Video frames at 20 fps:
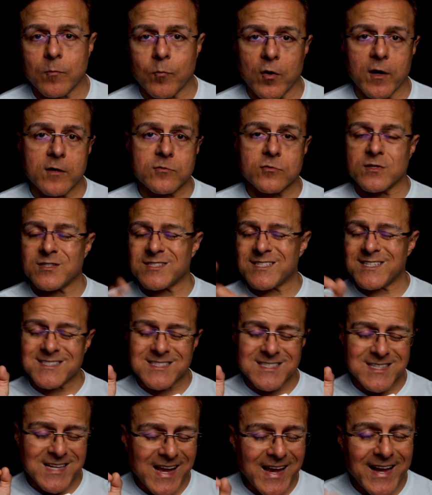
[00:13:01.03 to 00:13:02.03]
or price
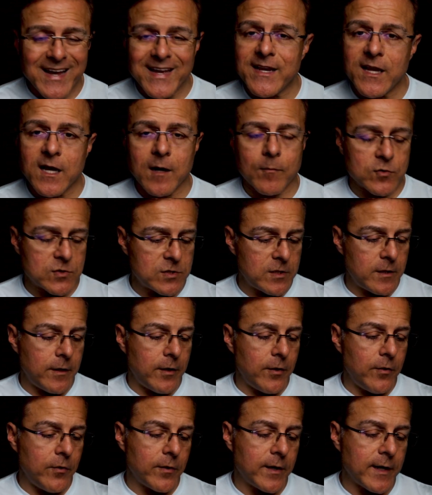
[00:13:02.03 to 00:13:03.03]
ranges any
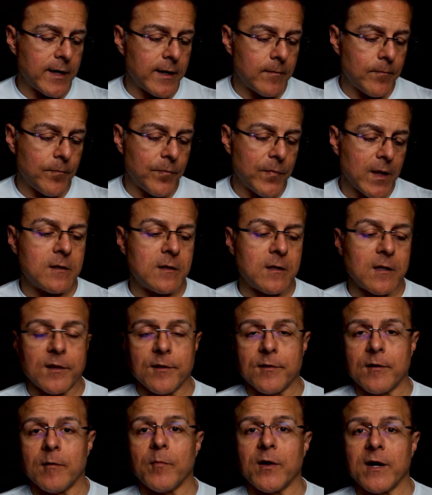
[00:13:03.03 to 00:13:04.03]
opportunity you get.
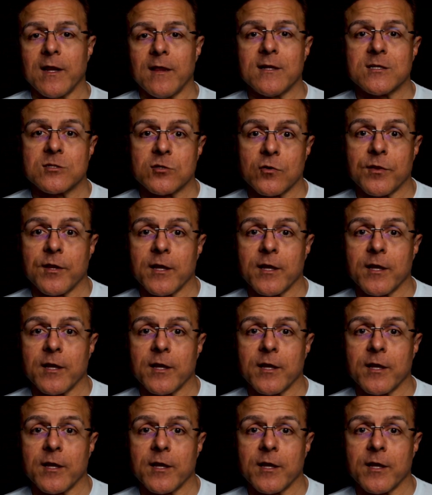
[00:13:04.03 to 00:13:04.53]
The money that you're